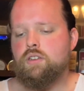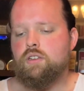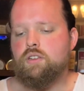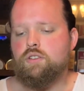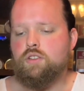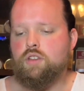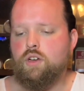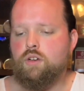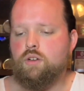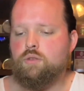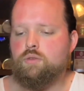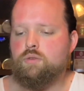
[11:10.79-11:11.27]

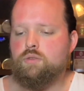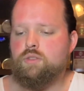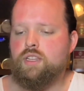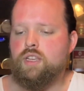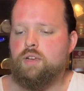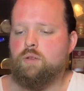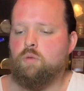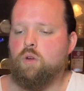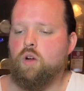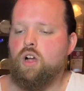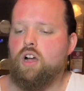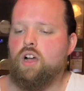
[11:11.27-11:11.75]
though they
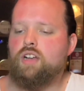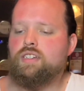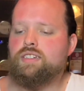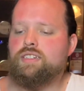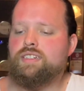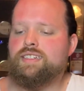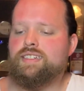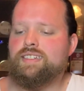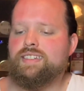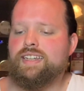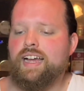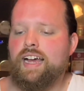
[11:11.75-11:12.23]
were
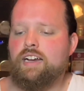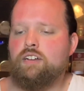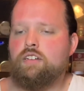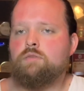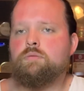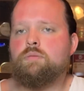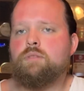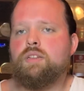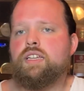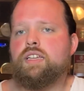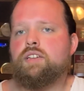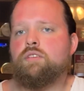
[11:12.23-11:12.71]

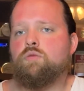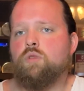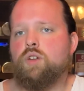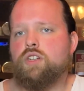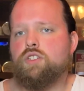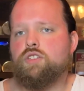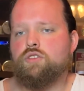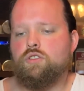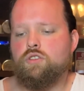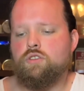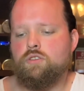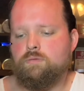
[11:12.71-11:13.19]
undoubtedly
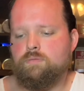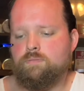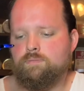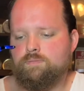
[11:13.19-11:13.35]
richer.